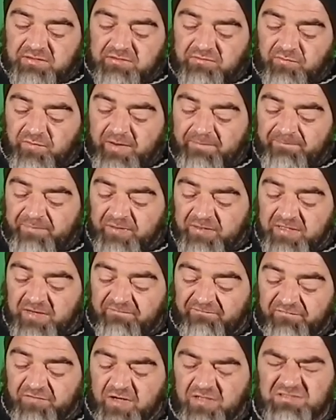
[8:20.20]
The weapon
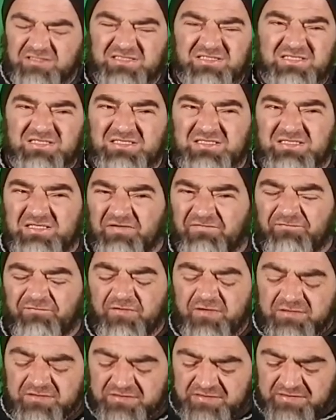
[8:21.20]
I've noticed is
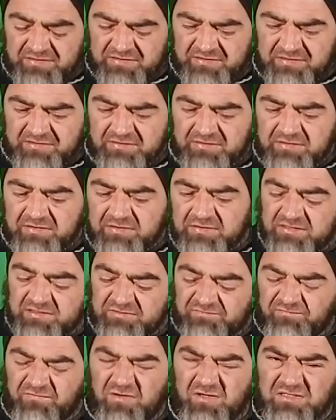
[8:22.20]
different.
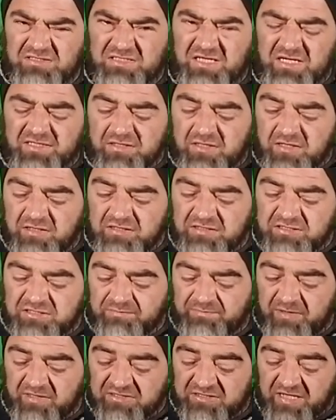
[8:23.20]
As far as I know he's
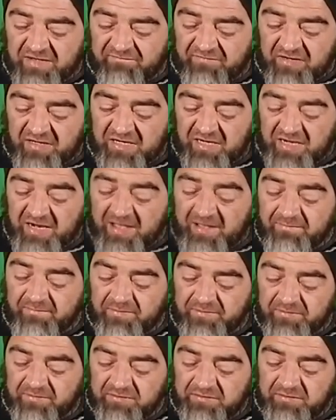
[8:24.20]
supposed to have a
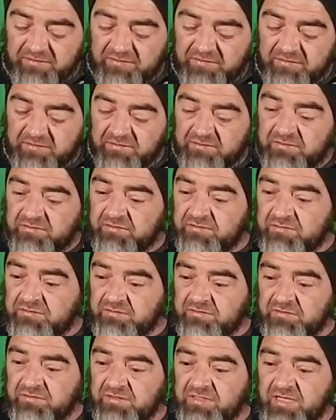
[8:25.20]
club.
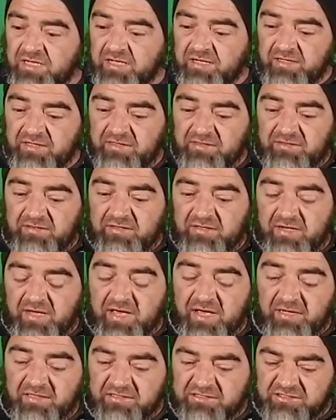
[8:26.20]
Not a
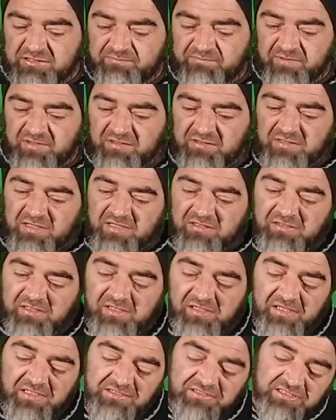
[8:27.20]
axe but
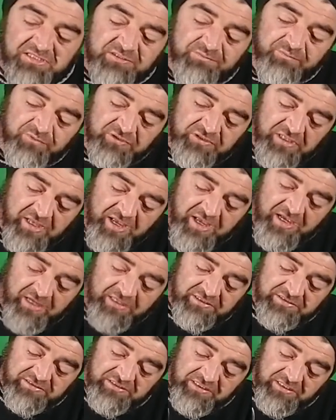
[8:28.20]
nonetheless let's put the
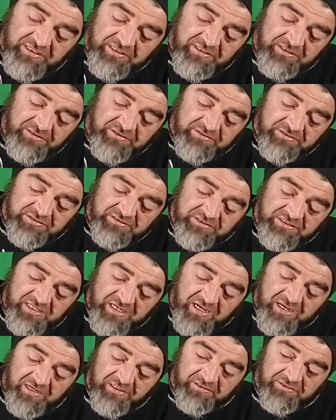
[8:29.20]
axe in see
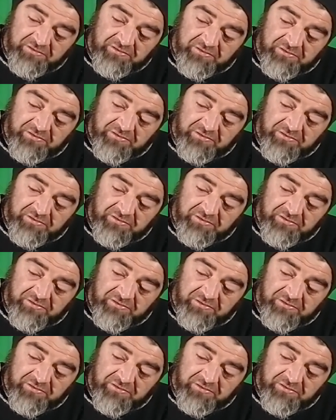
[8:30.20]
how it